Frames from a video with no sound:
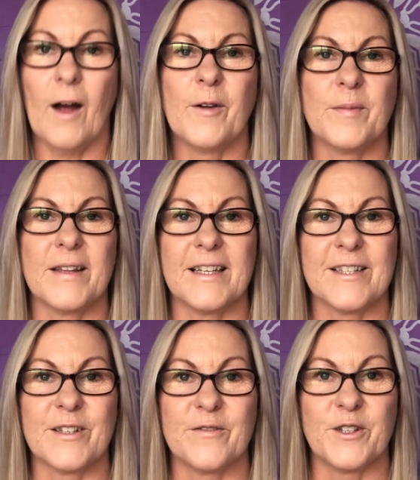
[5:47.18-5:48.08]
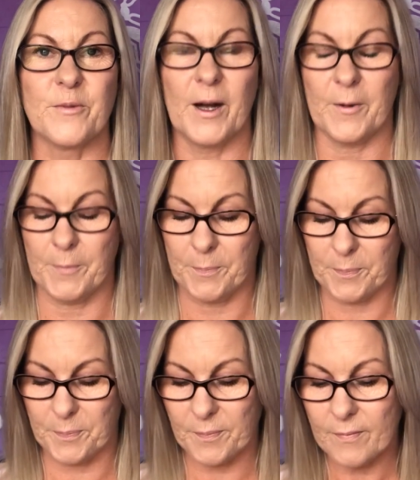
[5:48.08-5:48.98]
I hope that serves you
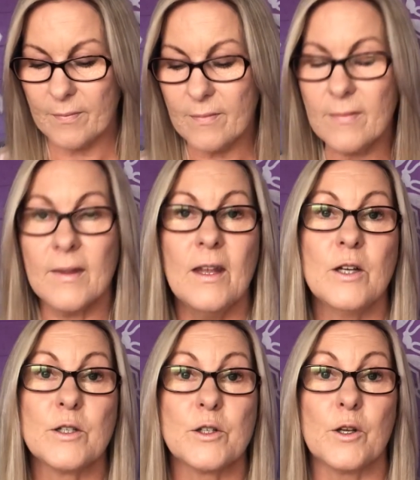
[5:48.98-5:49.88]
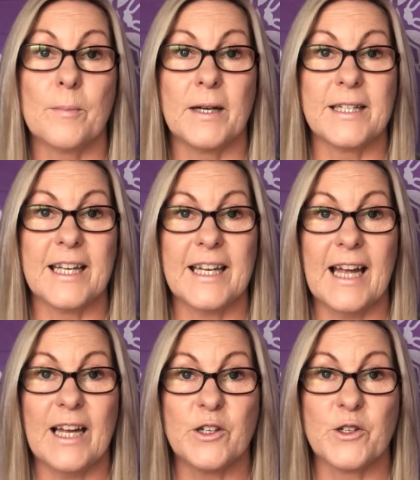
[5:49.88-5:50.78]
well. So
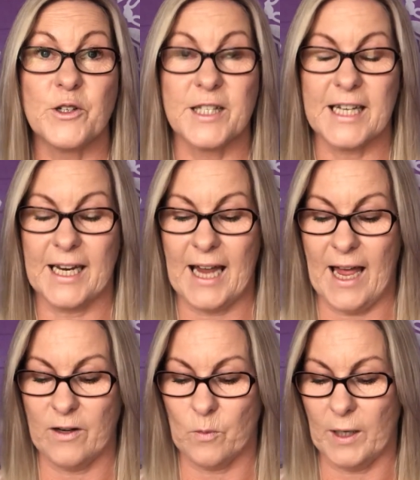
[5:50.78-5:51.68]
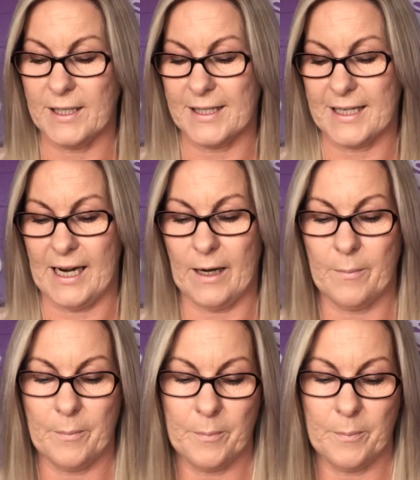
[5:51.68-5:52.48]
Monday, Tuesday, and Wednesday.